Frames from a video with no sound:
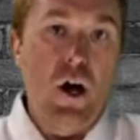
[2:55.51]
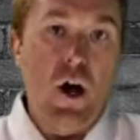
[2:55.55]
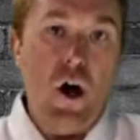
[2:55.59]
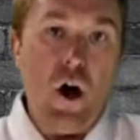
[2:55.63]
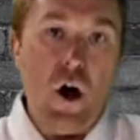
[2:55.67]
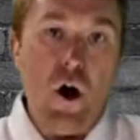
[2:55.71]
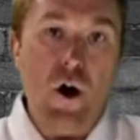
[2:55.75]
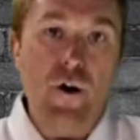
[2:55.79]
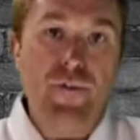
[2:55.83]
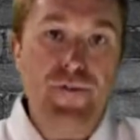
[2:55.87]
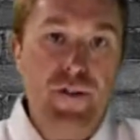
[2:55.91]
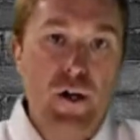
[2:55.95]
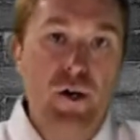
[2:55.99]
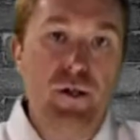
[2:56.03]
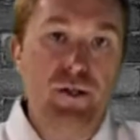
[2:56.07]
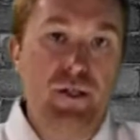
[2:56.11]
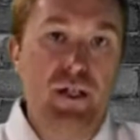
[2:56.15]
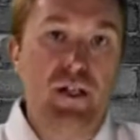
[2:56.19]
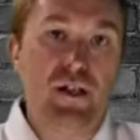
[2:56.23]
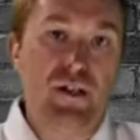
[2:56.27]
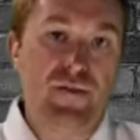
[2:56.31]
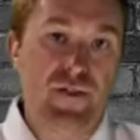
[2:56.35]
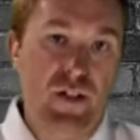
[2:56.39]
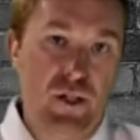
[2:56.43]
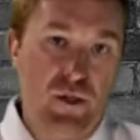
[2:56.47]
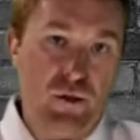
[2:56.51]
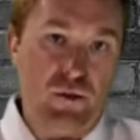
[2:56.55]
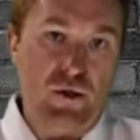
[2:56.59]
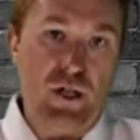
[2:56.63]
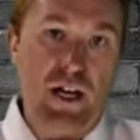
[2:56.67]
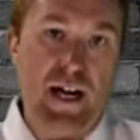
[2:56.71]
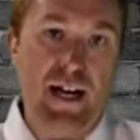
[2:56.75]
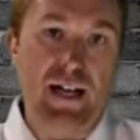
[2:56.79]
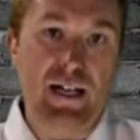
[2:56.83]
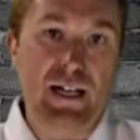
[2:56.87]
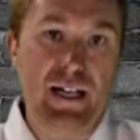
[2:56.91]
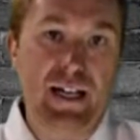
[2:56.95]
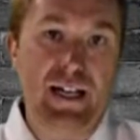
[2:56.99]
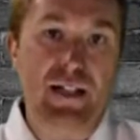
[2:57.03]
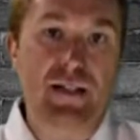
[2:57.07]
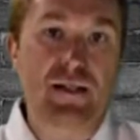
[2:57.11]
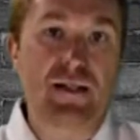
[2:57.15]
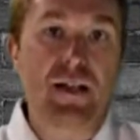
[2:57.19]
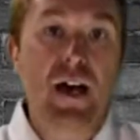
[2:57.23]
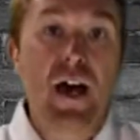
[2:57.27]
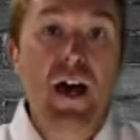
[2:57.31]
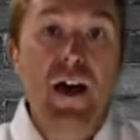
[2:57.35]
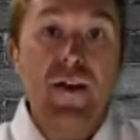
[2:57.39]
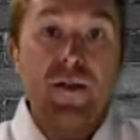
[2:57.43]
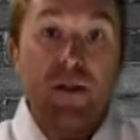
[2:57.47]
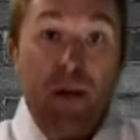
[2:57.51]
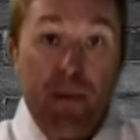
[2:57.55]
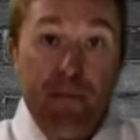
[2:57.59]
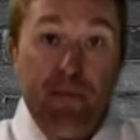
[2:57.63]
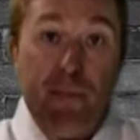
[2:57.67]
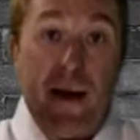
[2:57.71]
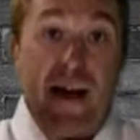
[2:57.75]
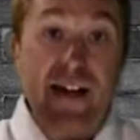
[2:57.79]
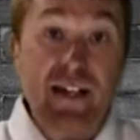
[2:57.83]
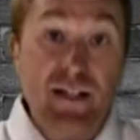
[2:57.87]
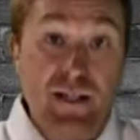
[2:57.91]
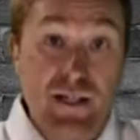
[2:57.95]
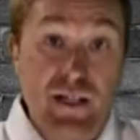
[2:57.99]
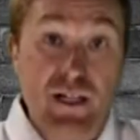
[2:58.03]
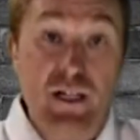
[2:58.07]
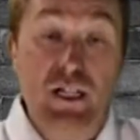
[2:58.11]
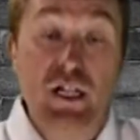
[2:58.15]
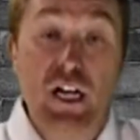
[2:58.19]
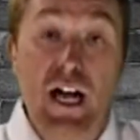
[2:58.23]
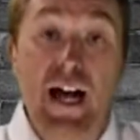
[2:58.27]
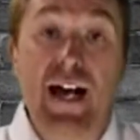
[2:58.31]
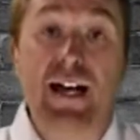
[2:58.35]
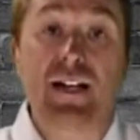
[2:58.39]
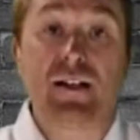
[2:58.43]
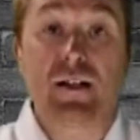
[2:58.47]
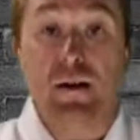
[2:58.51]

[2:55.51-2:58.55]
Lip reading: of those individual chain links that makes it a chain,